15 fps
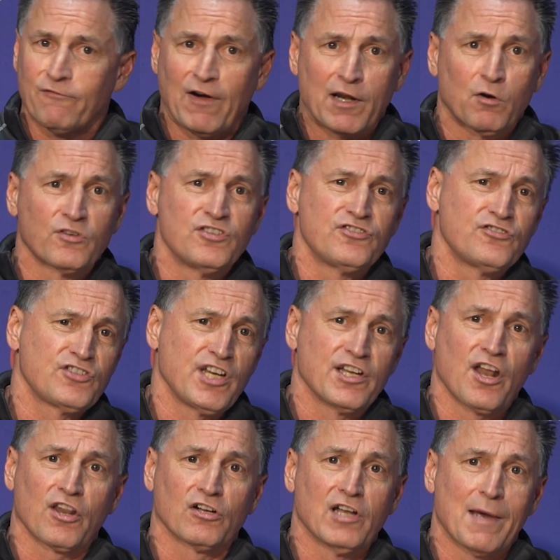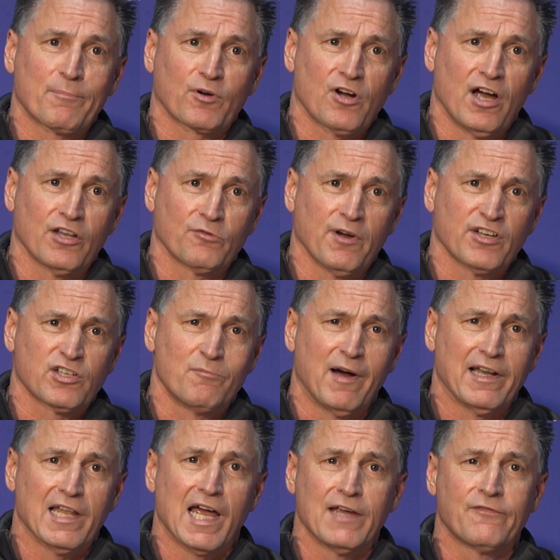If I don't see another leprechaun the rest of
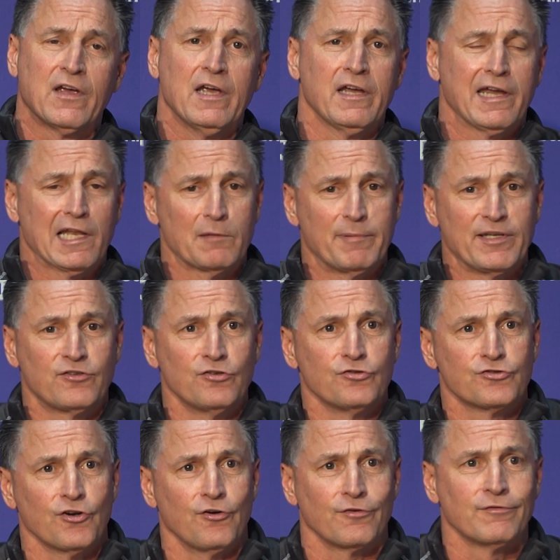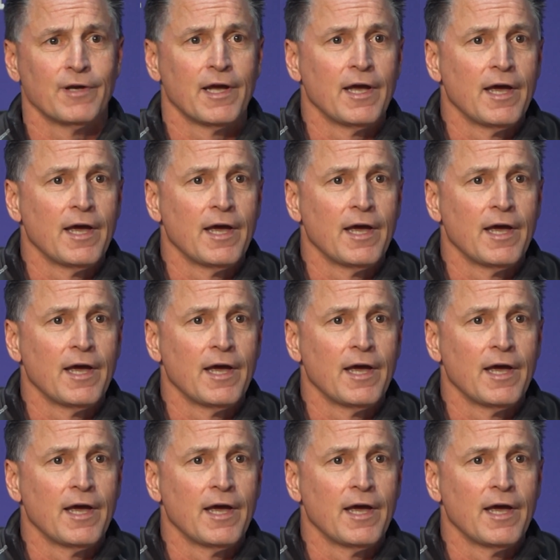my life, it'll be too soon.